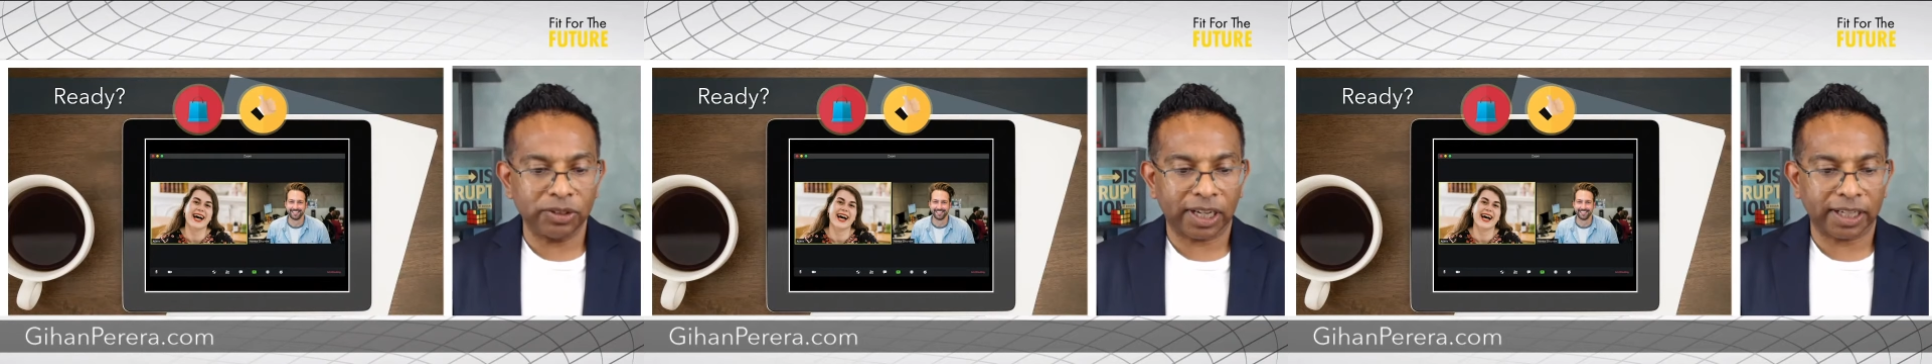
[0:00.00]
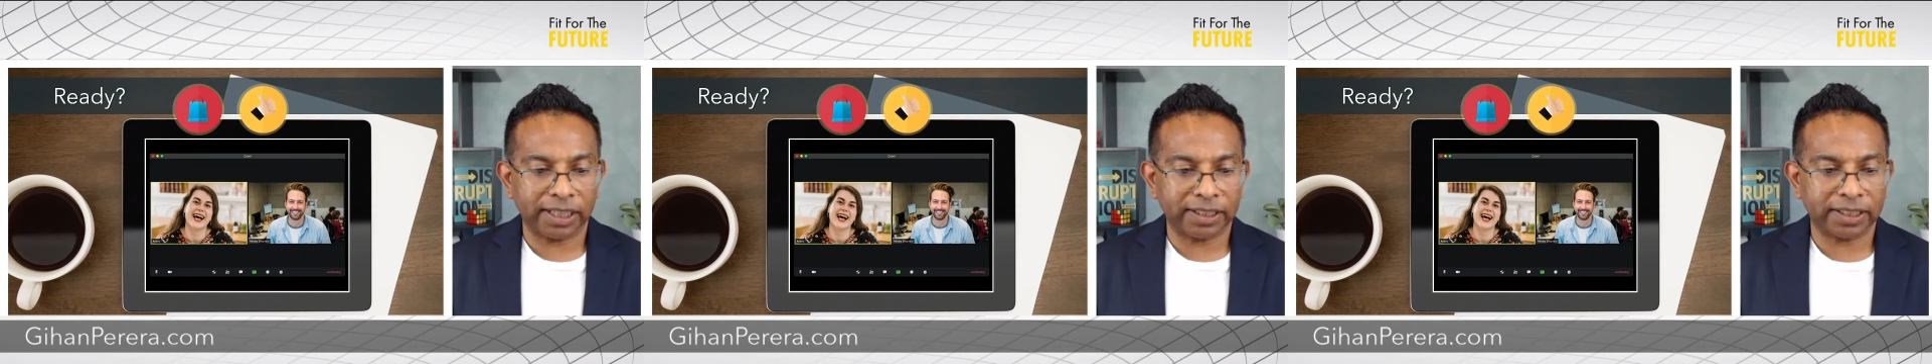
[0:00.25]
I
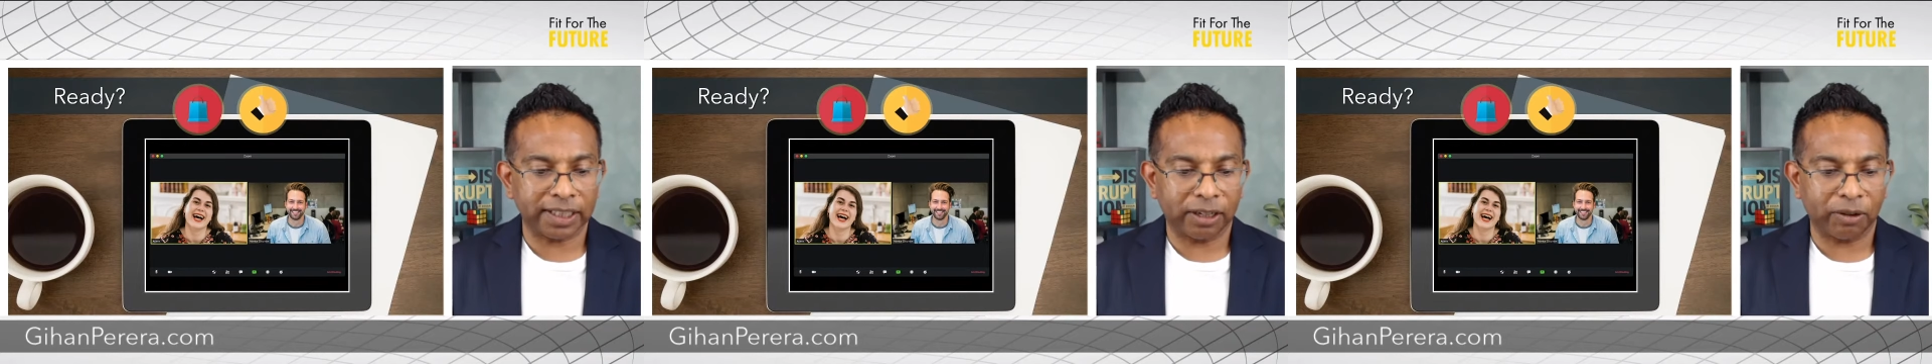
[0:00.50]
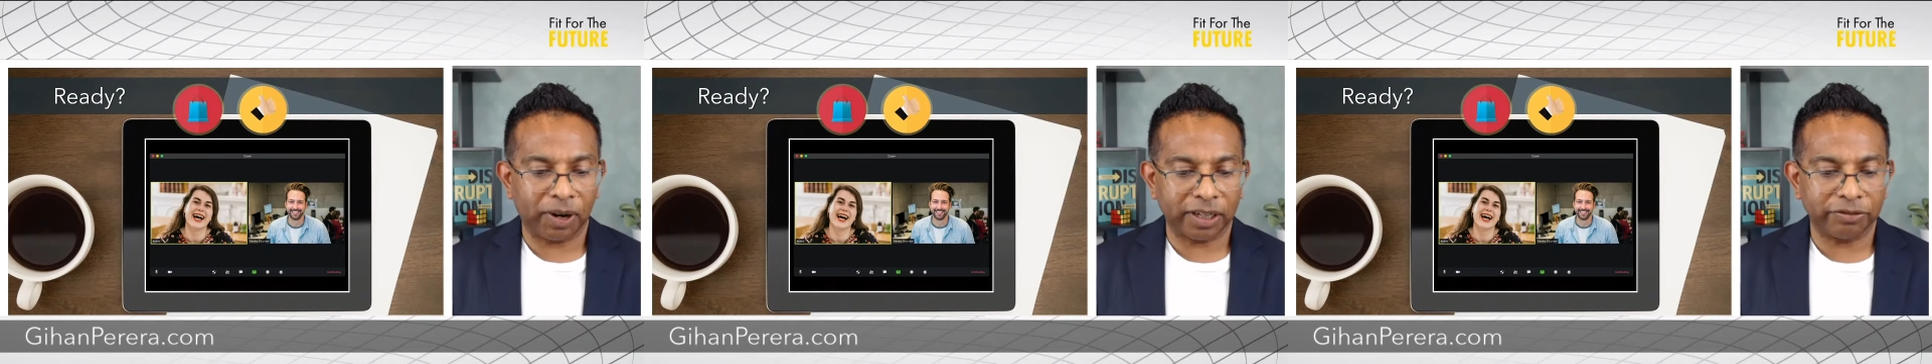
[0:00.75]
can see
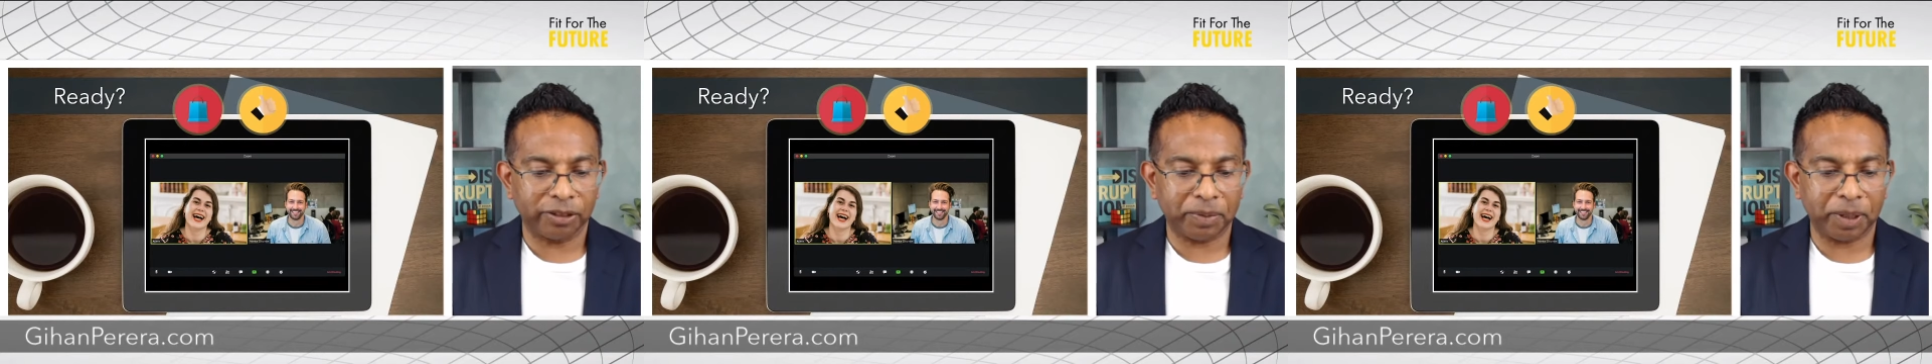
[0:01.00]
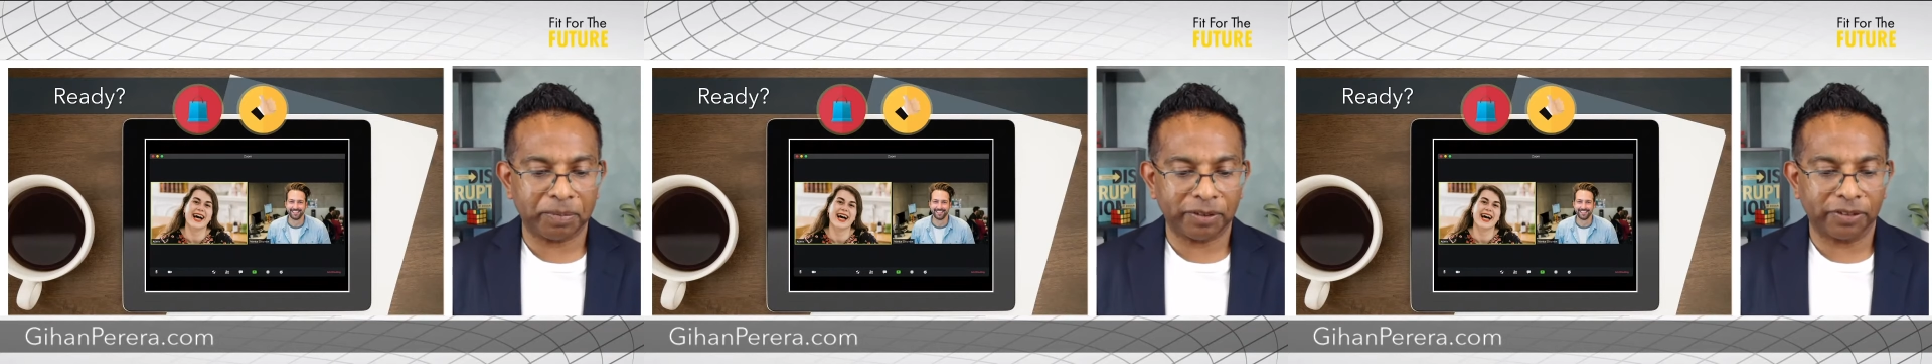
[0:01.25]
quite a few
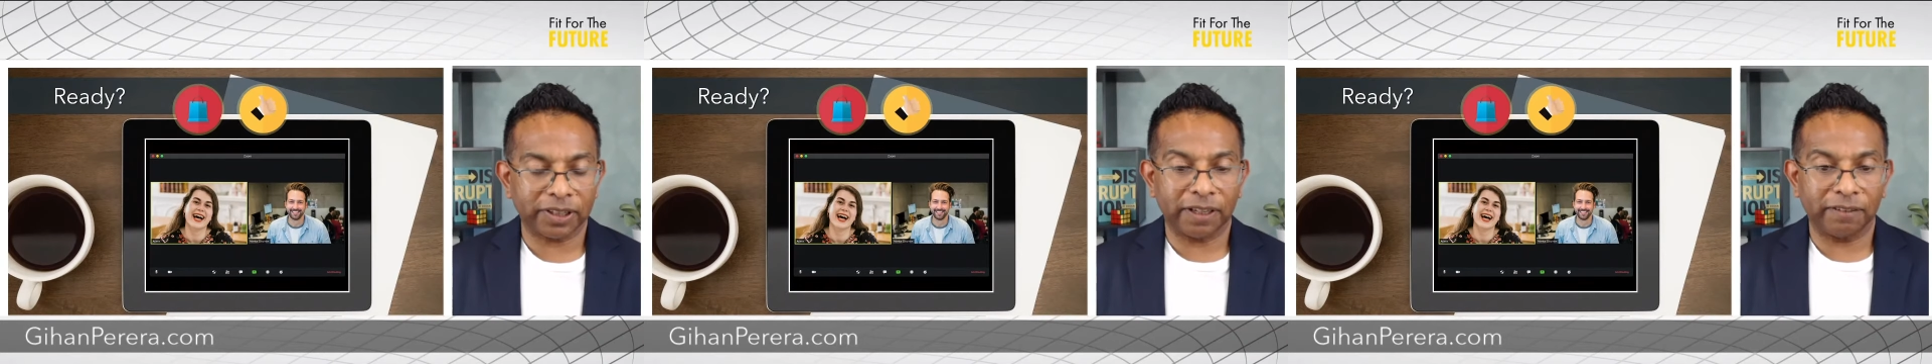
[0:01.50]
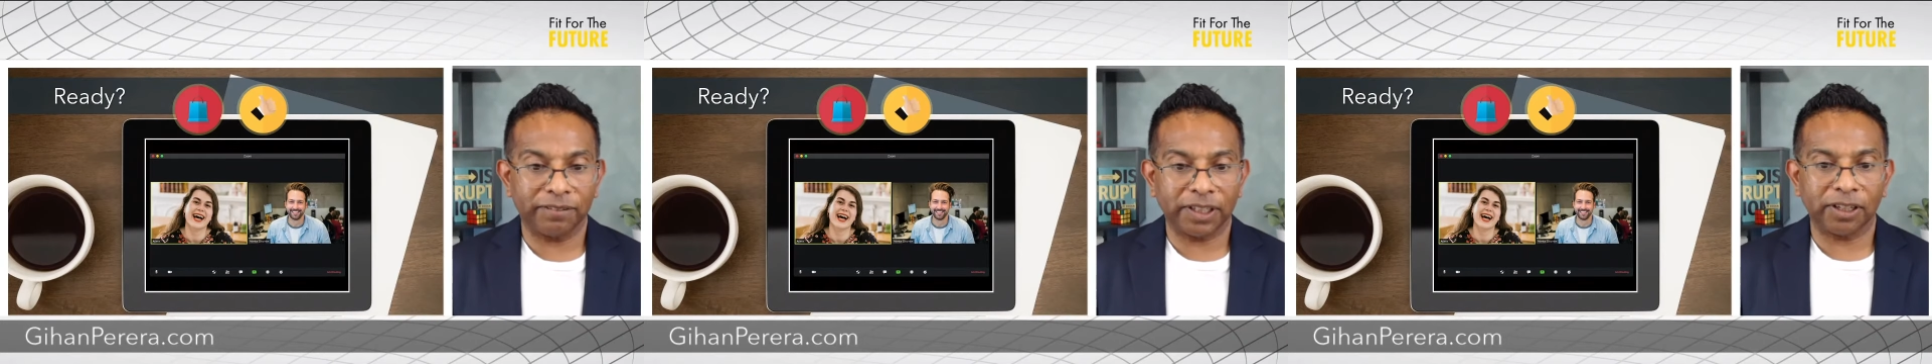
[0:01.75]
people who've got their
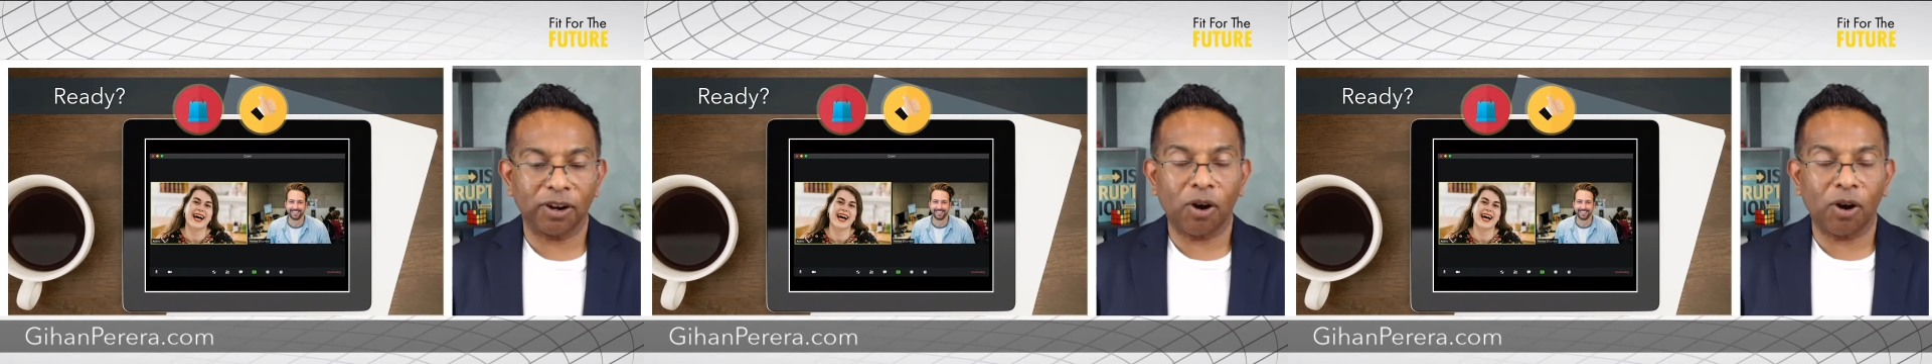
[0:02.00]
video